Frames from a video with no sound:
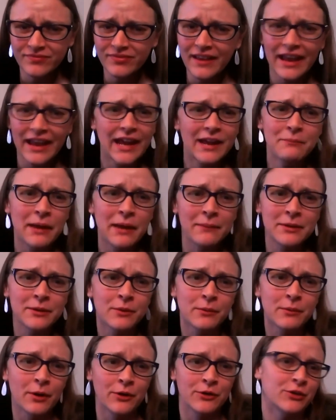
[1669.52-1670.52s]
And maybe we
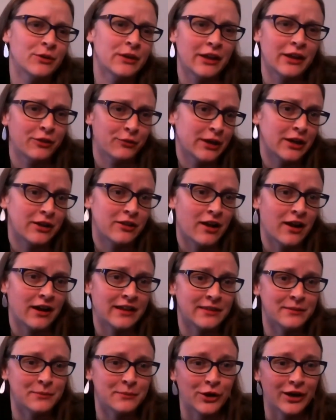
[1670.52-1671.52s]
won't do it at three o'clock in
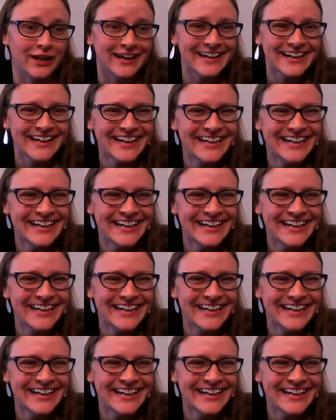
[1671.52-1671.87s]
the morning.